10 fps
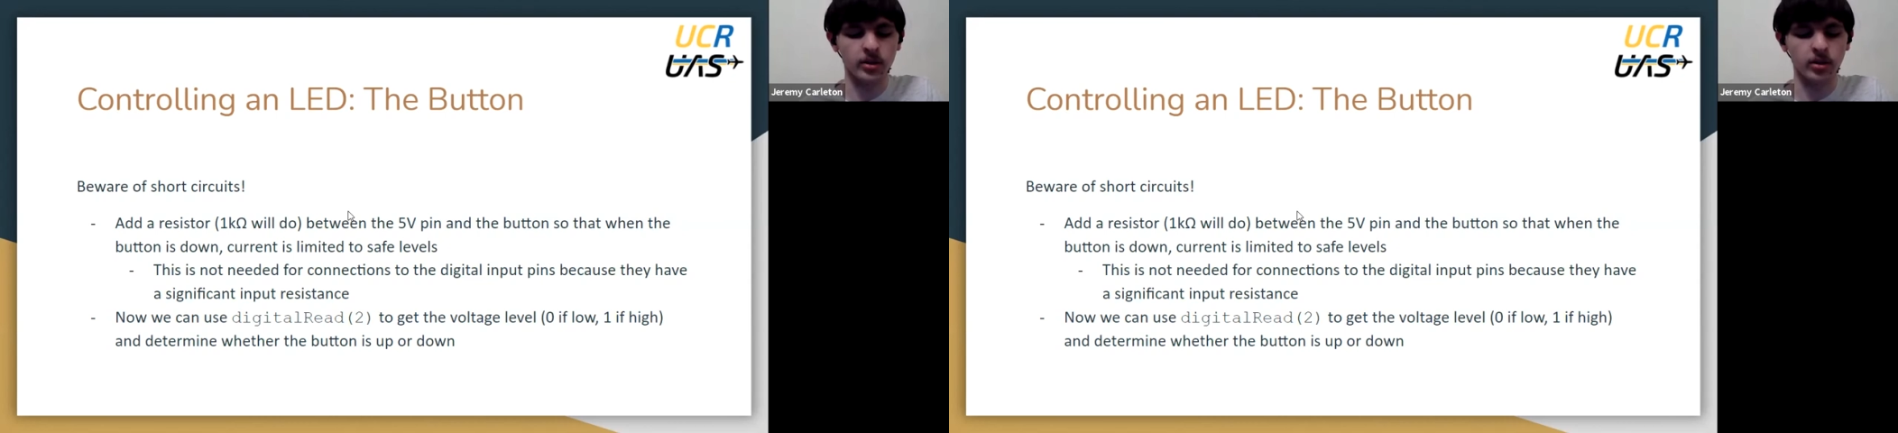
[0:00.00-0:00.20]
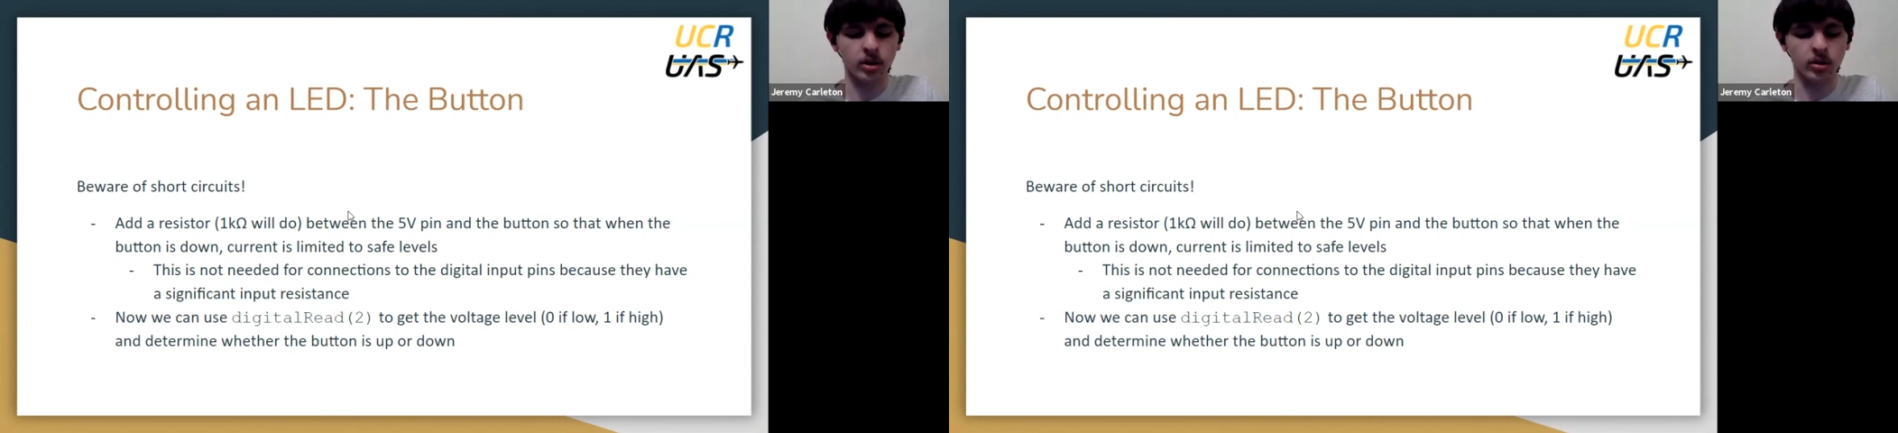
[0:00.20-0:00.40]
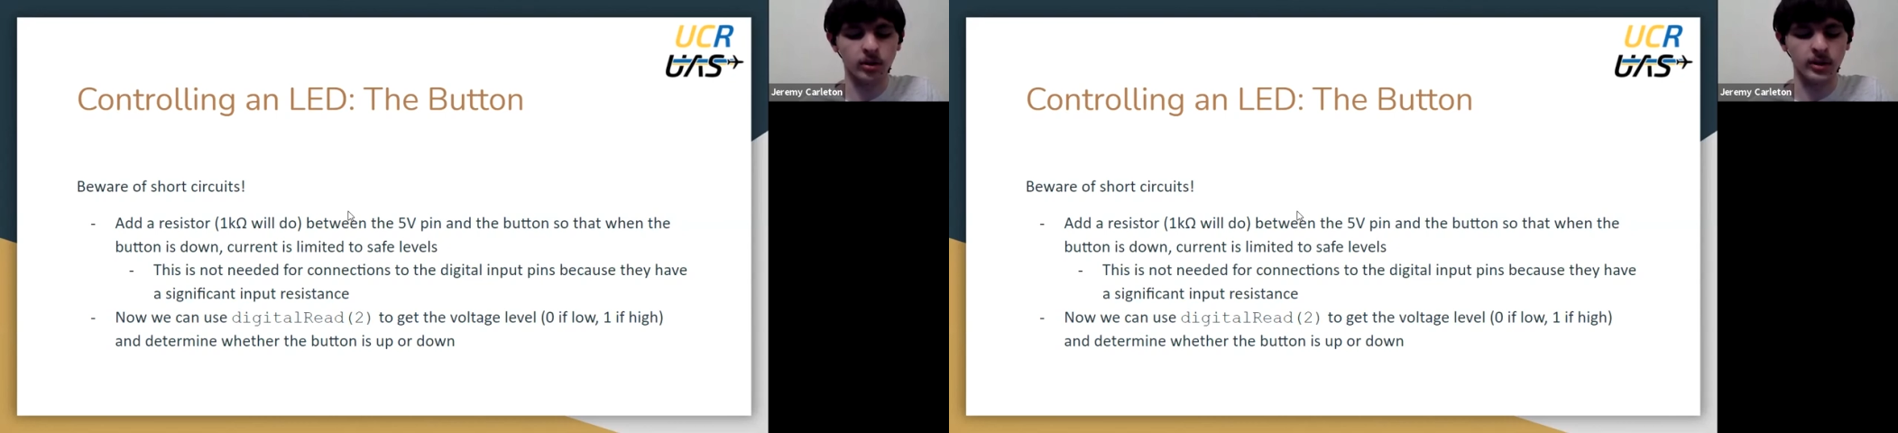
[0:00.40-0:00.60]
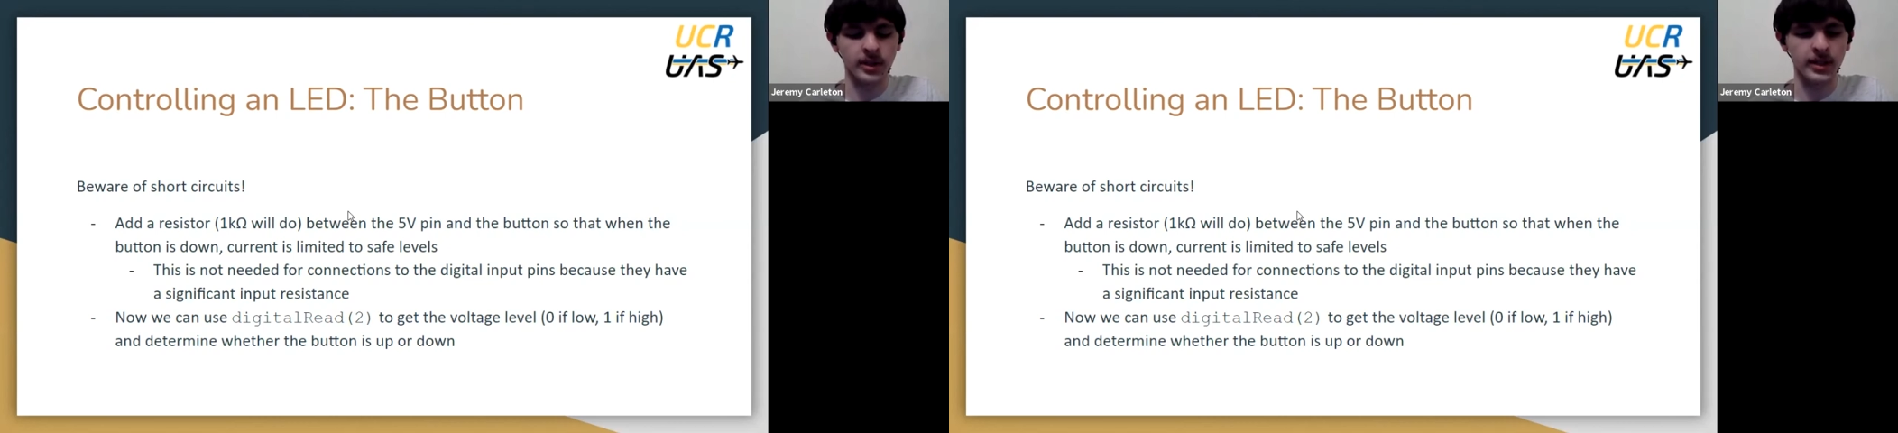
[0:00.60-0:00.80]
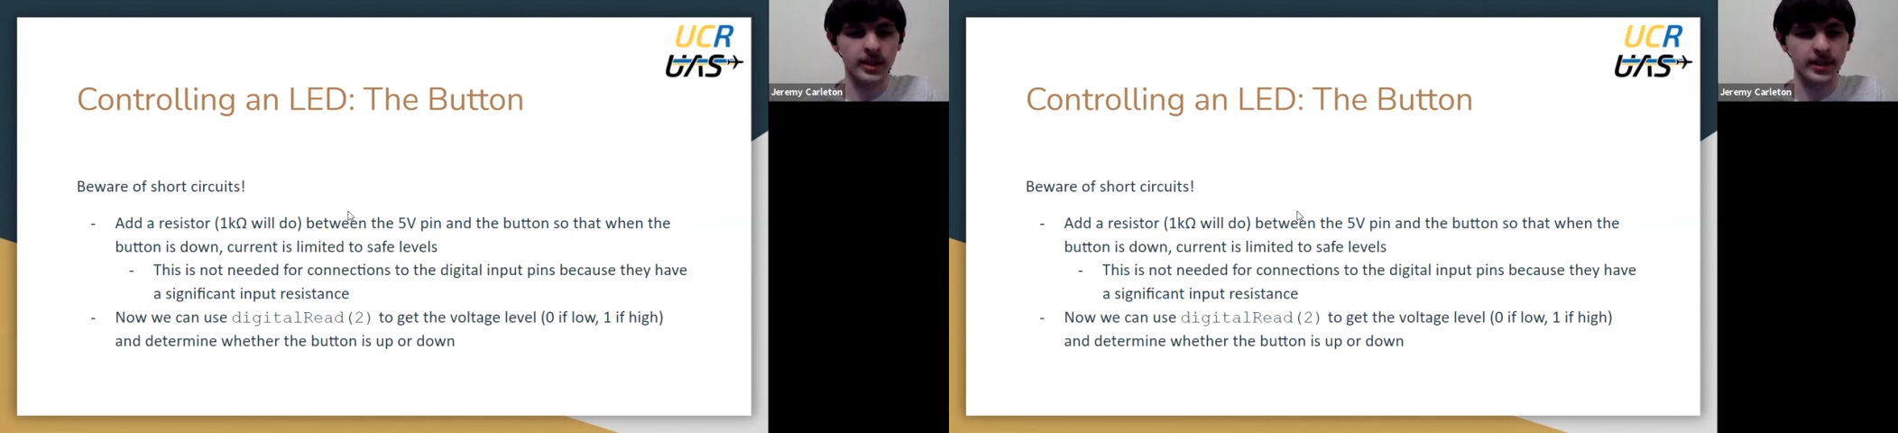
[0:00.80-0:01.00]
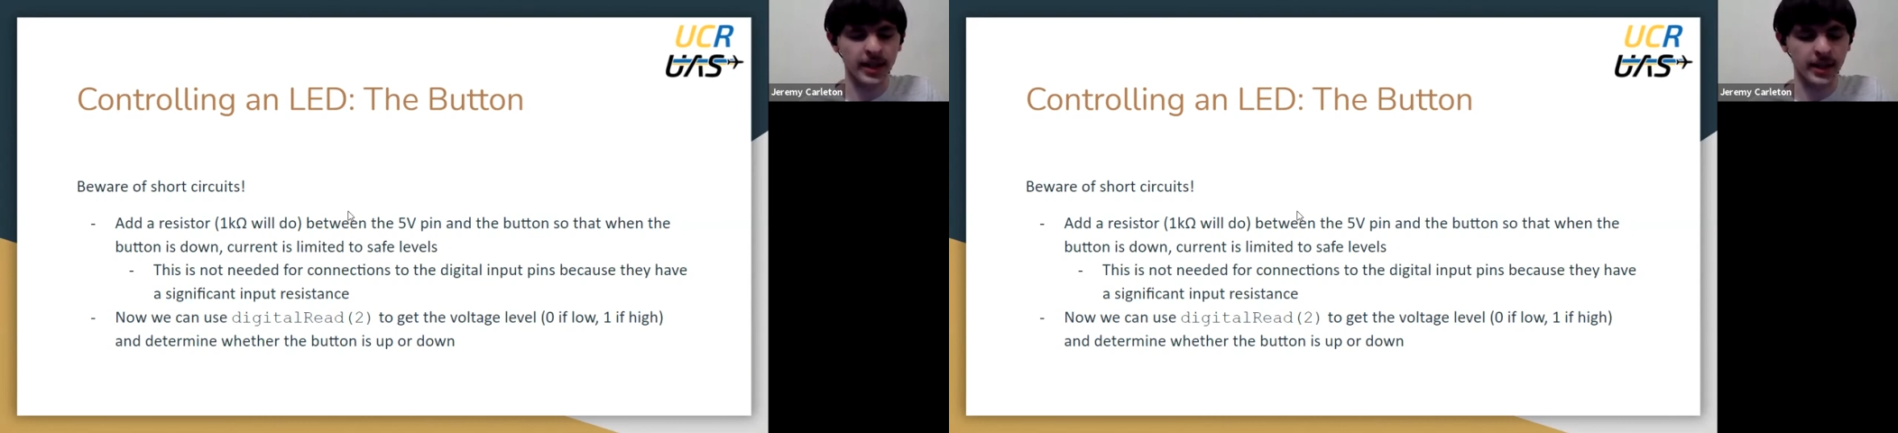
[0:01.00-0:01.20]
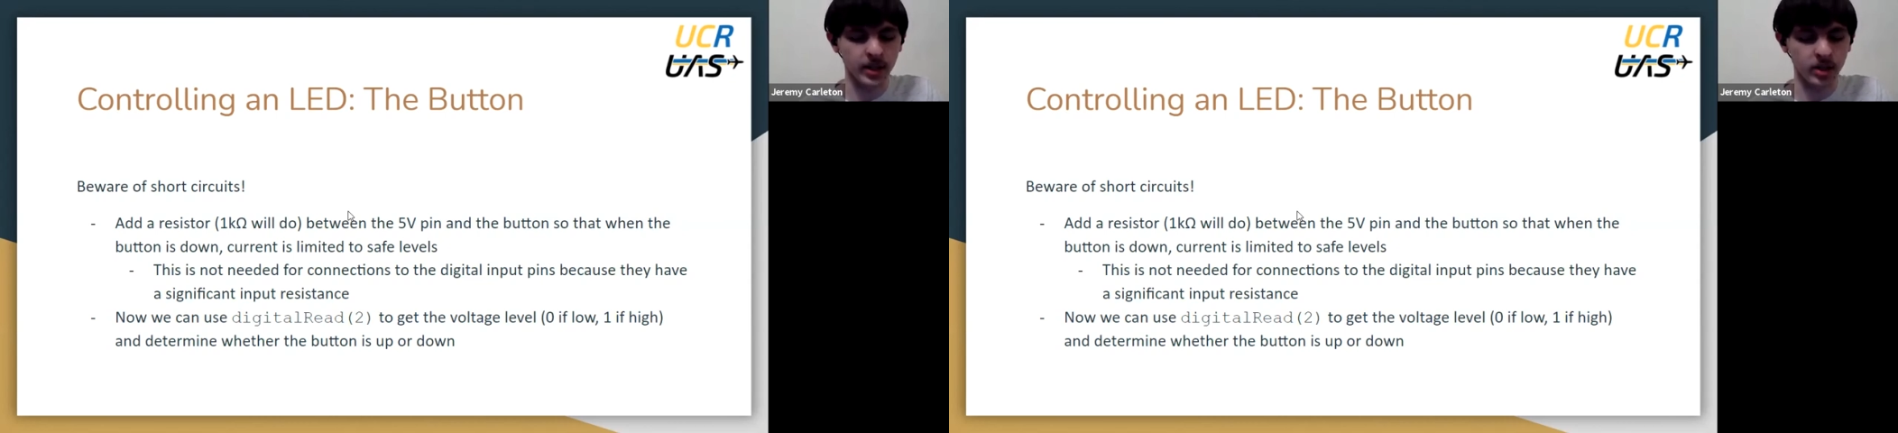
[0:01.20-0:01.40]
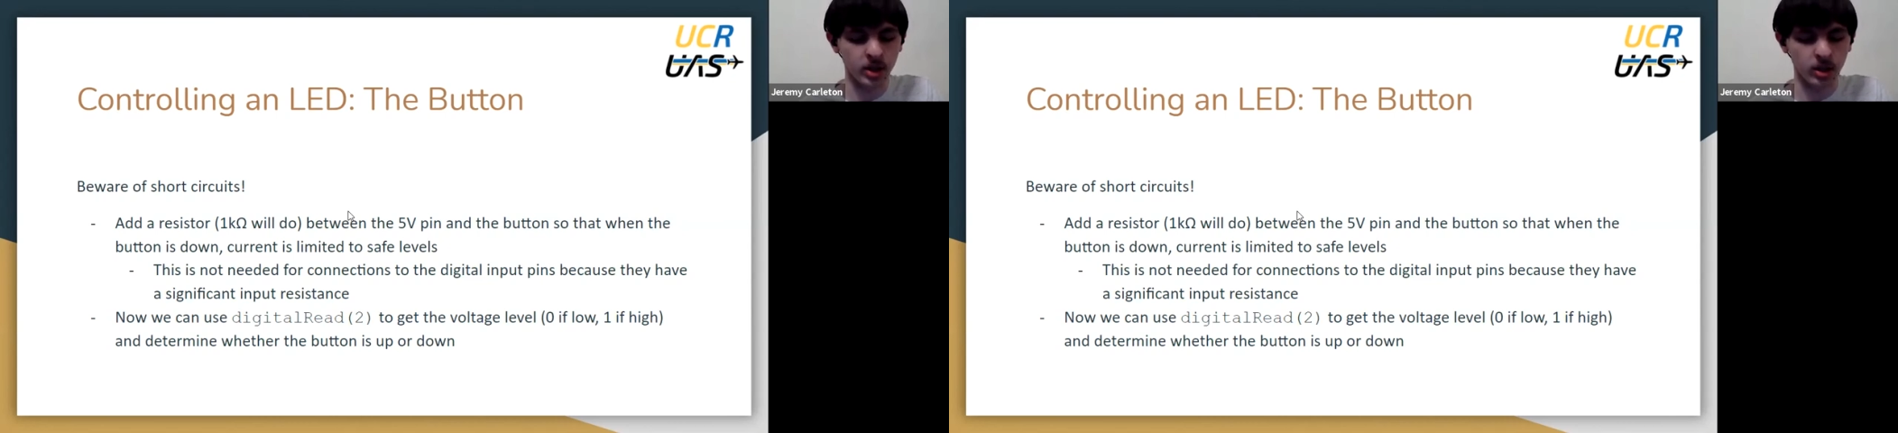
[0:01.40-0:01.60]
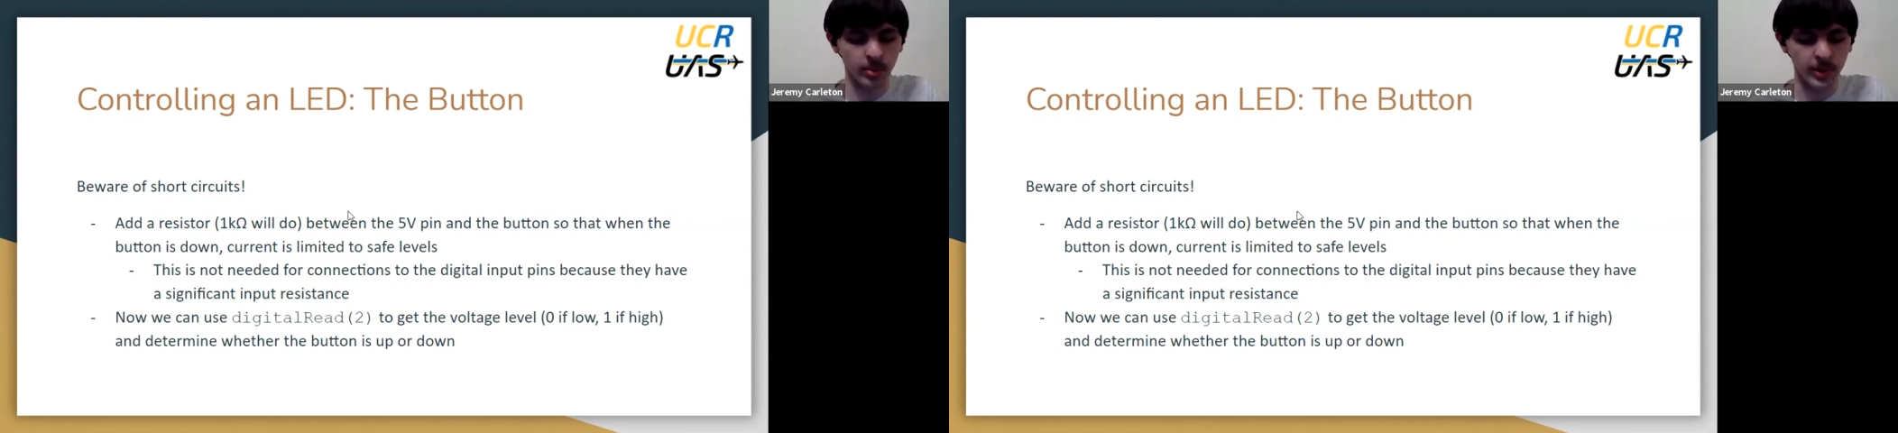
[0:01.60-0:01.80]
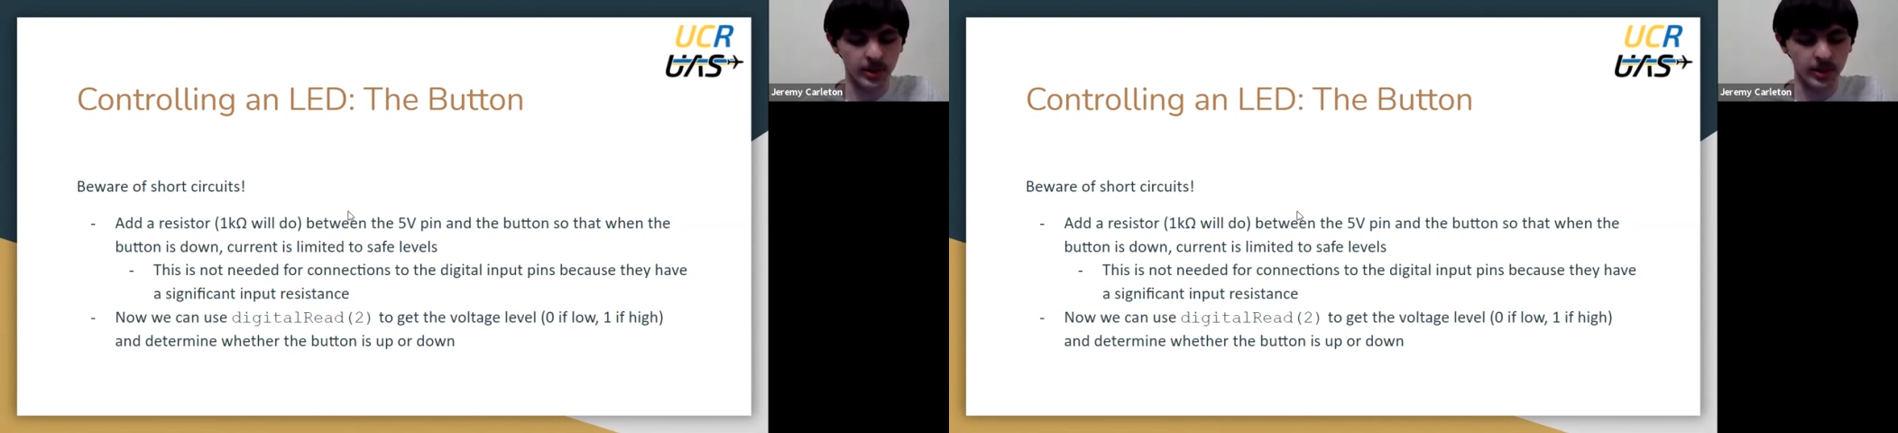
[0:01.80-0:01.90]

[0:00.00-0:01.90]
internal resistance at digital